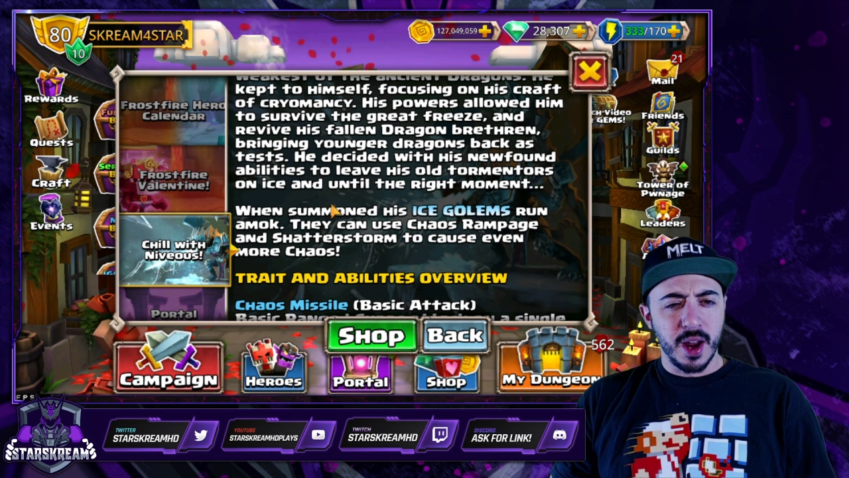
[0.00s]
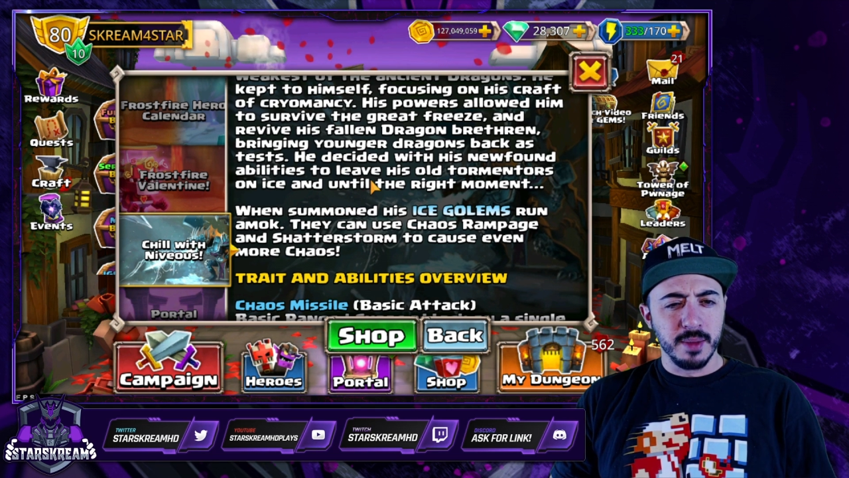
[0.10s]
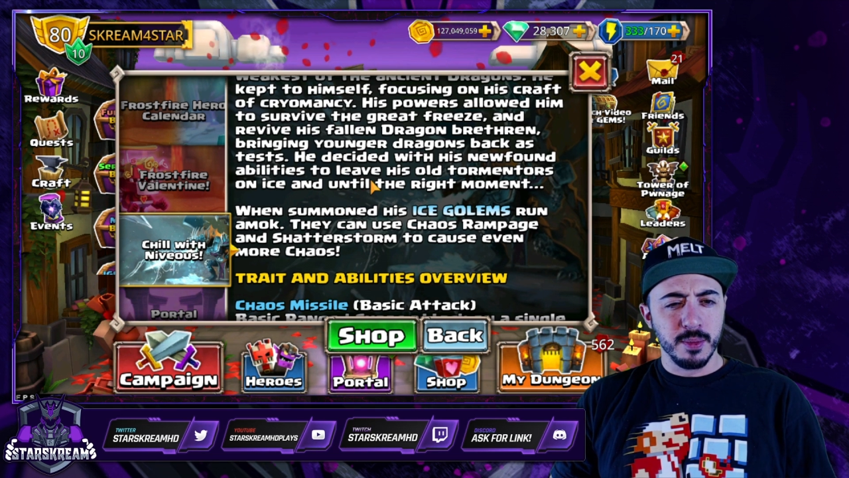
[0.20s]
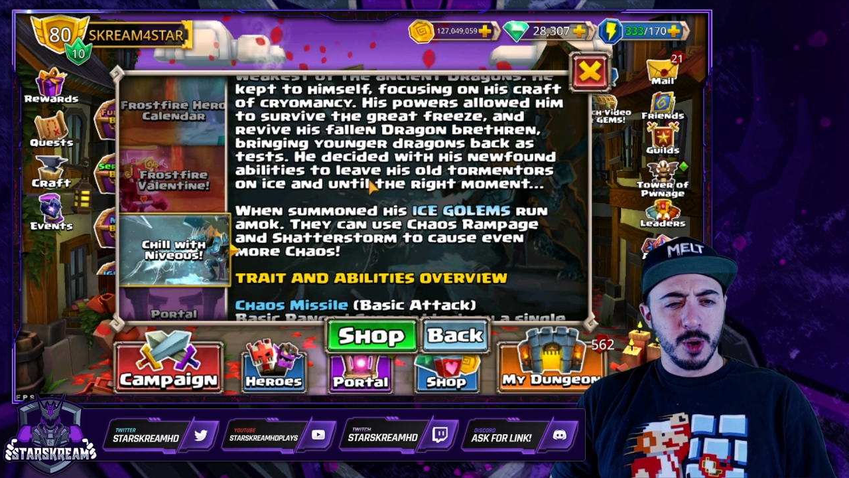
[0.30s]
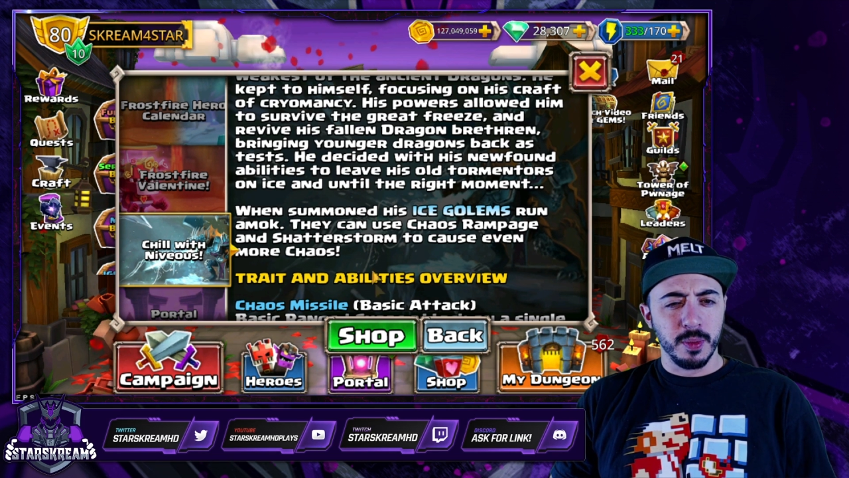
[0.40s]

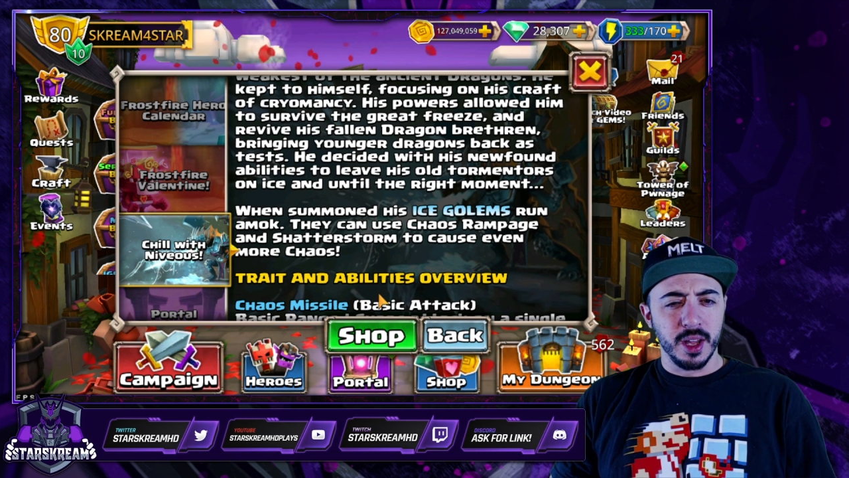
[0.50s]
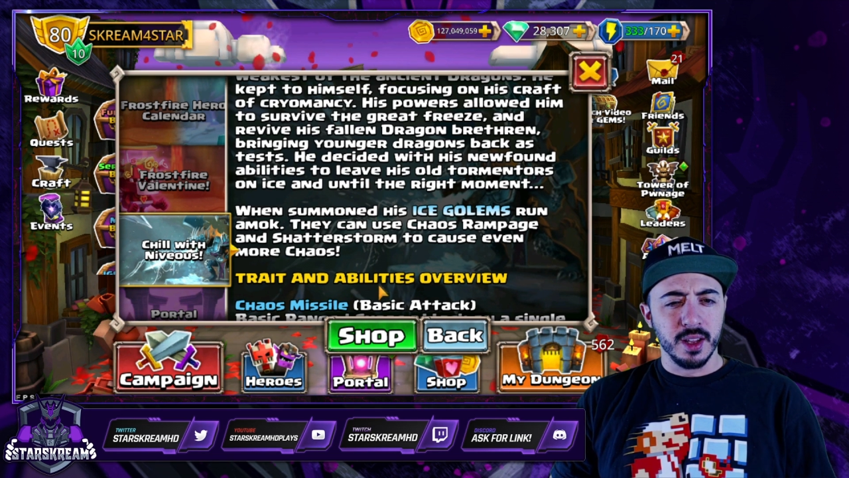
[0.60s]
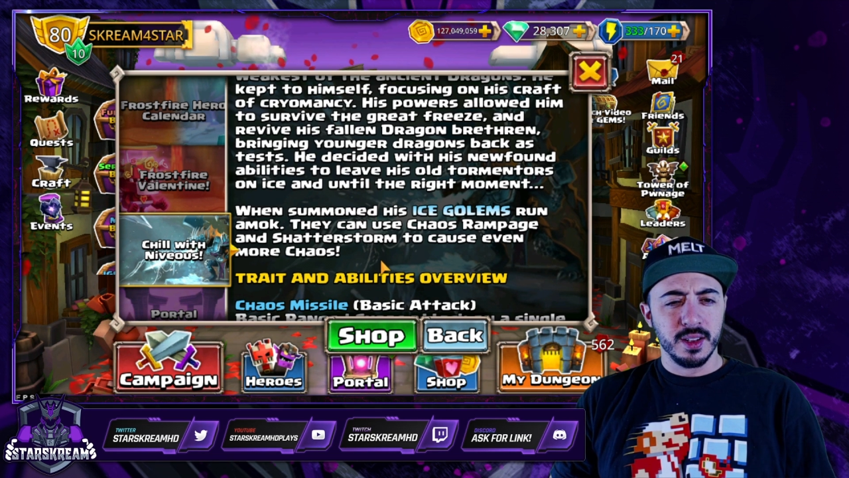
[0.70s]
moment.